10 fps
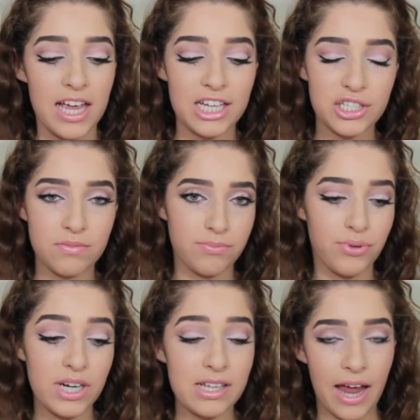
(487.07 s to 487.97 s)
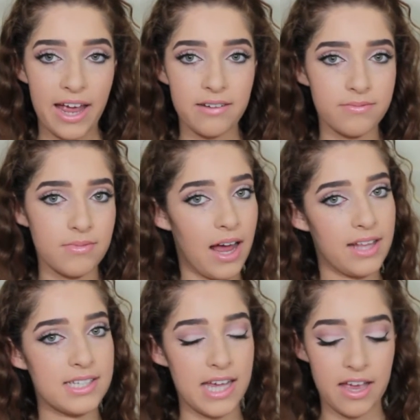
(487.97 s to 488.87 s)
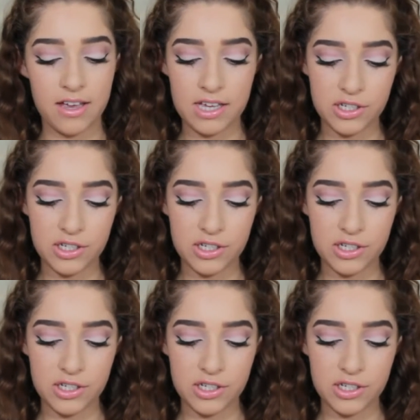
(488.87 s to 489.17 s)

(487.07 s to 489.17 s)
It's pretty light, I'd say.